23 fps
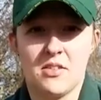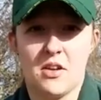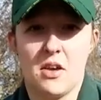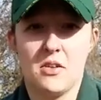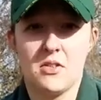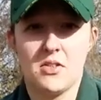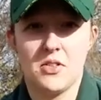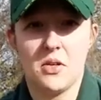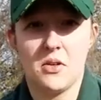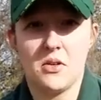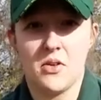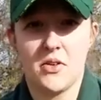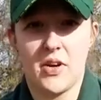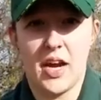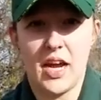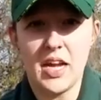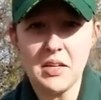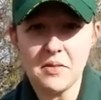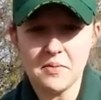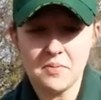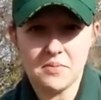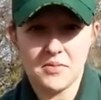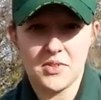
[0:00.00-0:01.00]
also
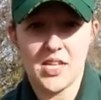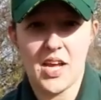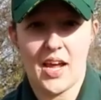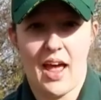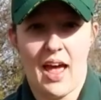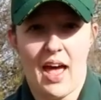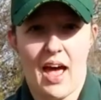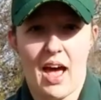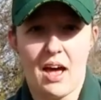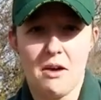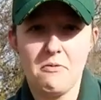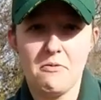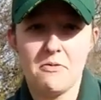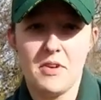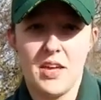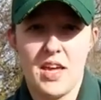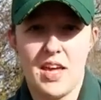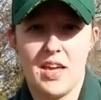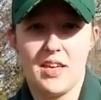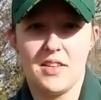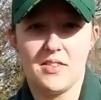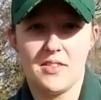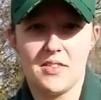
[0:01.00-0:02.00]
great to have
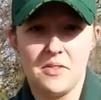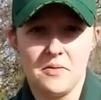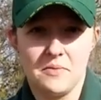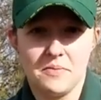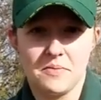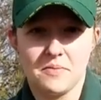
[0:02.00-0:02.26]
is